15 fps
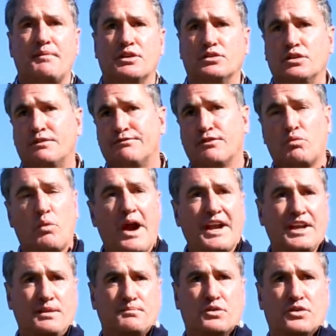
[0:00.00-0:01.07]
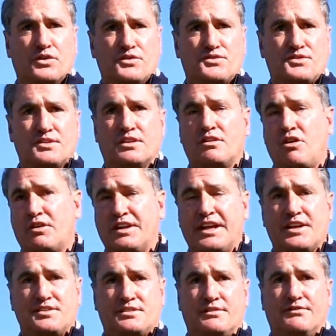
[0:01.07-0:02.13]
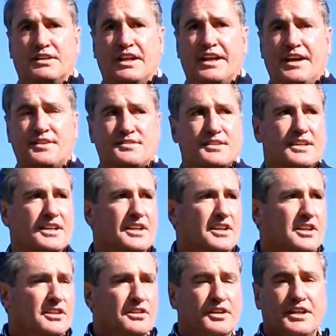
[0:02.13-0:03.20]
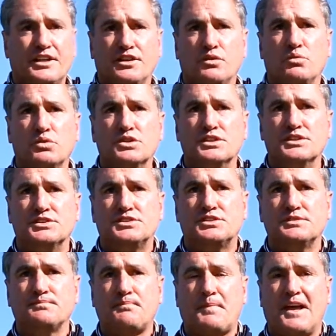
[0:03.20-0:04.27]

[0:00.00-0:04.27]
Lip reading: You'll look for wading birds along the edges of lakes, look in the woods.